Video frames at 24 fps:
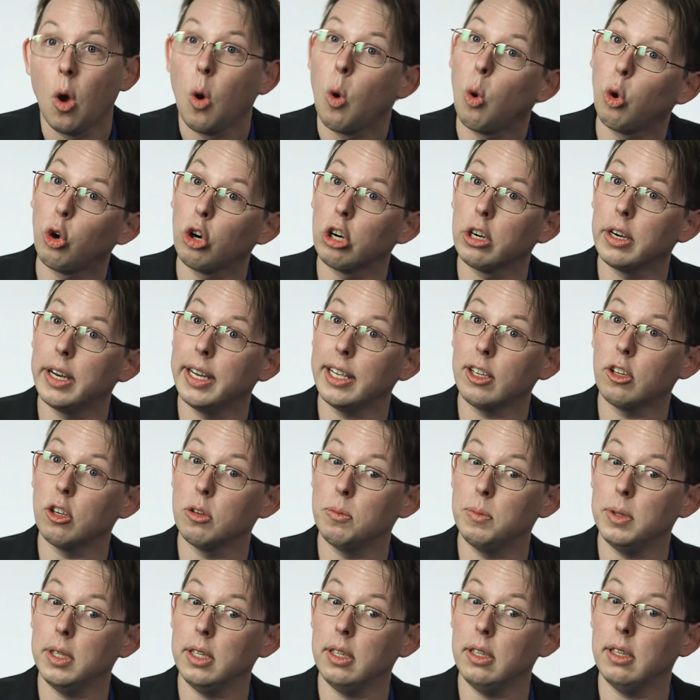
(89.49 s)
Or it
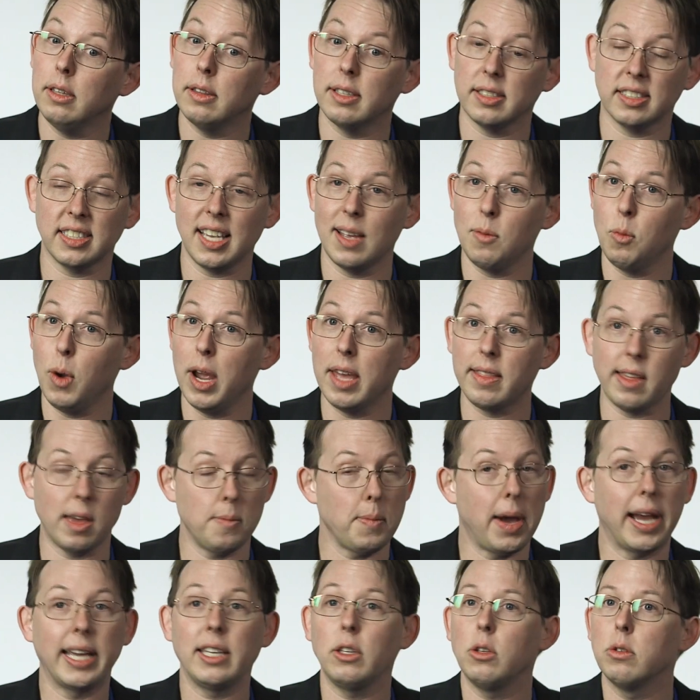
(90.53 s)
could be the same way. They
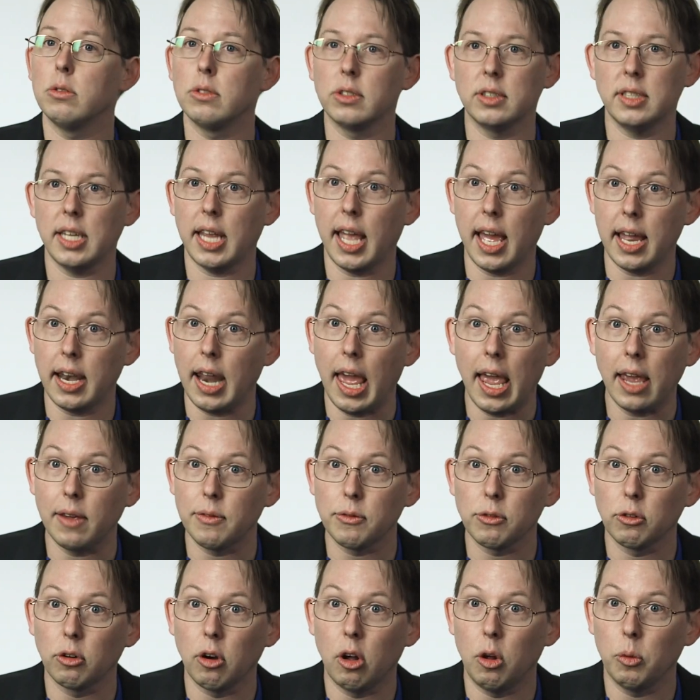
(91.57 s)
might use DNA
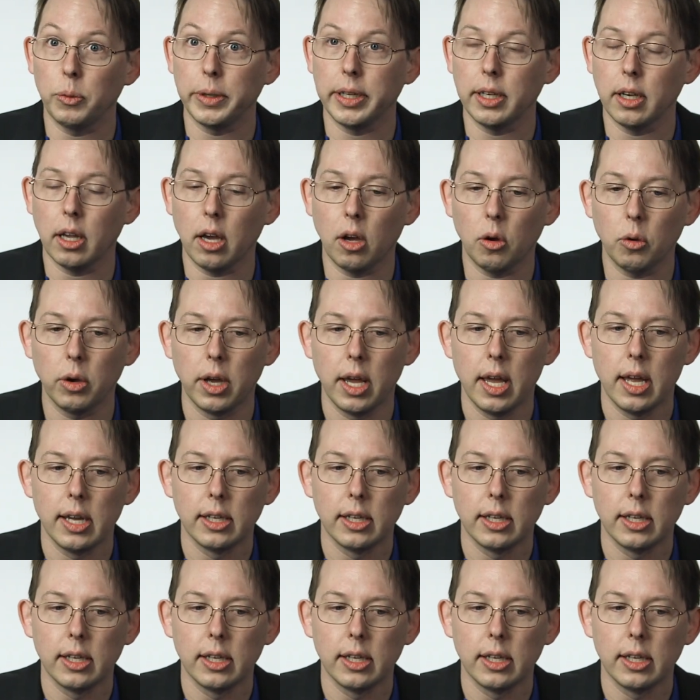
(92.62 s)
for all we know.